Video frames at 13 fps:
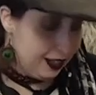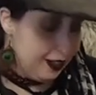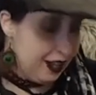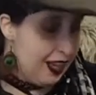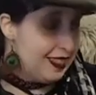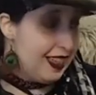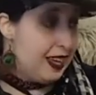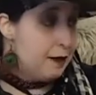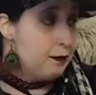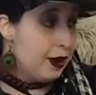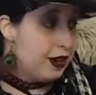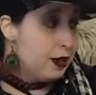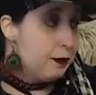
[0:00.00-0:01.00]
you, they can
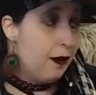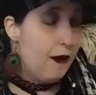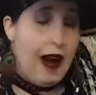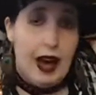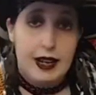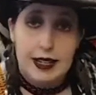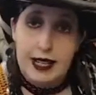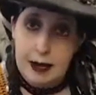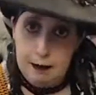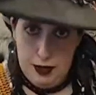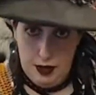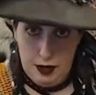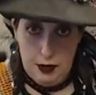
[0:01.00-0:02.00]
break your bow out of
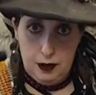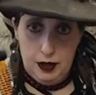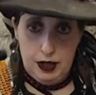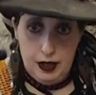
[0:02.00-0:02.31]
game too.